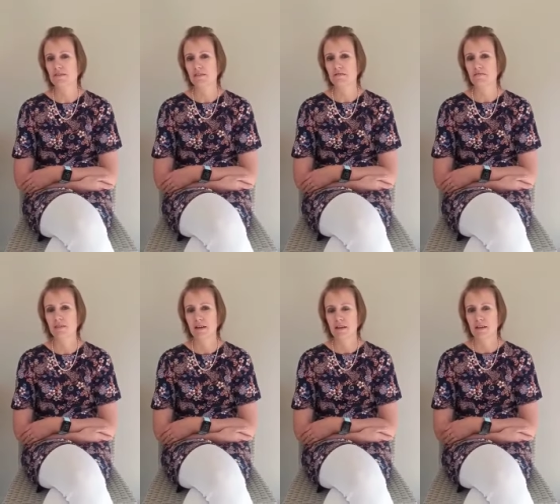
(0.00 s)
to him,
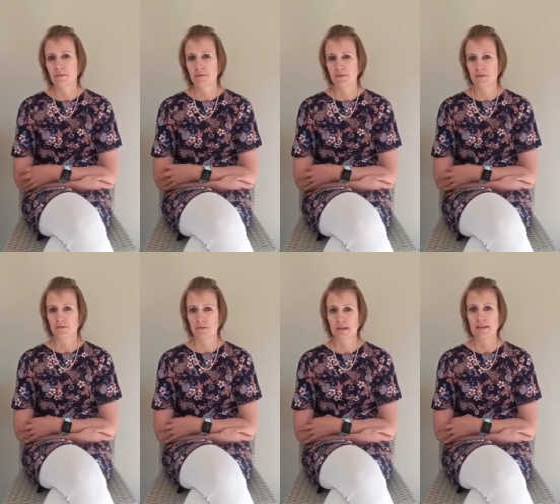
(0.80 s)
which is
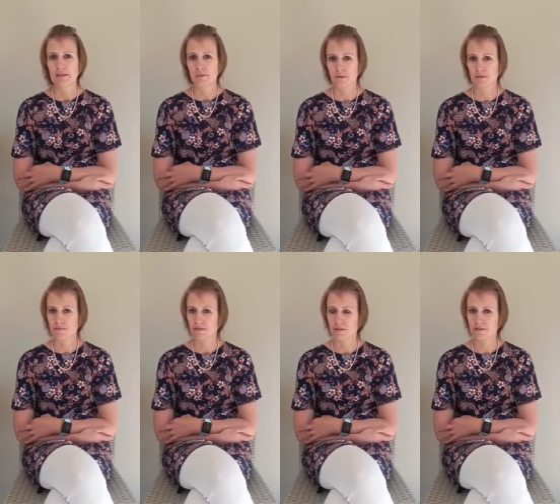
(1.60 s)
really awesome
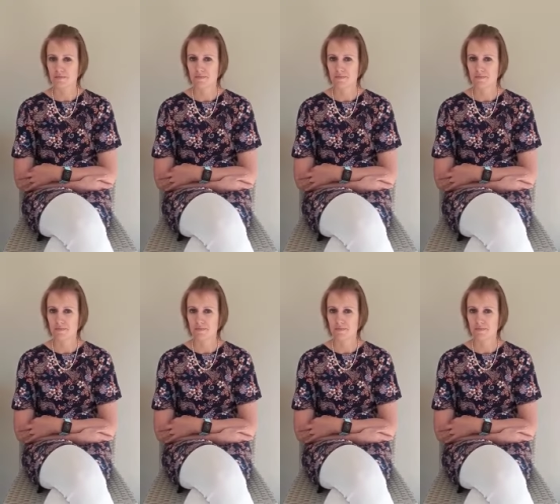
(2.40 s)
to know.